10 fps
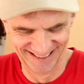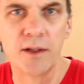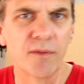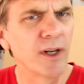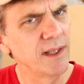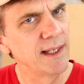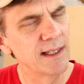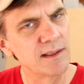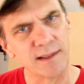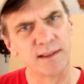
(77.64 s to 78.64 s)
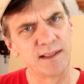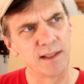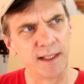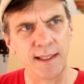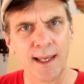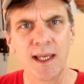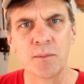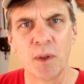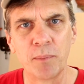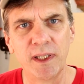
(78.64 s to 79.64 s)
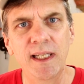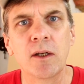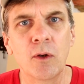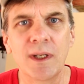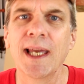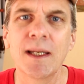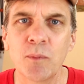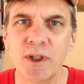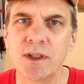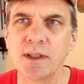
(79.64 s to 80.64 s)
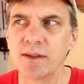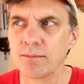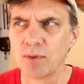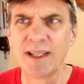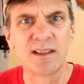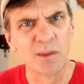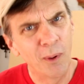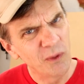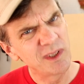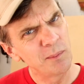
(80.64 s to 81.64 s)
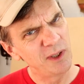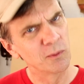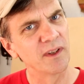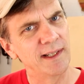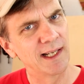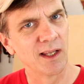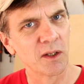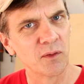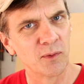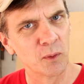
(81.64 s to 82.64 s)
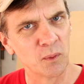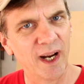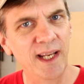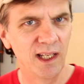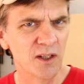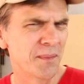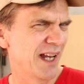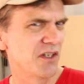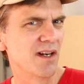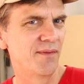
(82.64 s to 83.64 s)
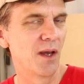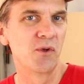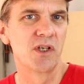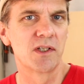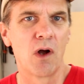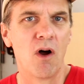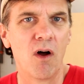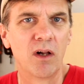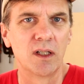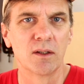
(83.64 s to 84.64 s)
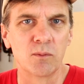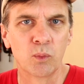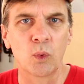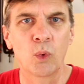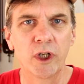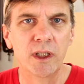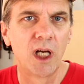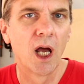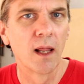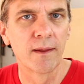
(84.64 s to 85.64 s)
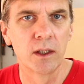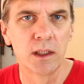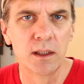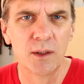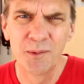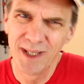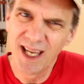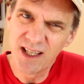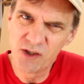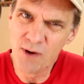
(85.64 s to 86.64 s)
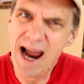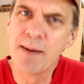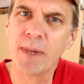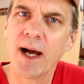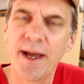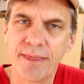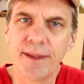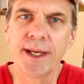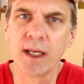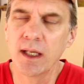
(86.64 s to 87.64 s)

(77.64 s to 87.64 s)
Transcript: The funny thing is it's a game, a Plinko game, which is like supposed to be really colorful, right? Can you imagine if that was just all wood colored? It would be kind of drab, I think.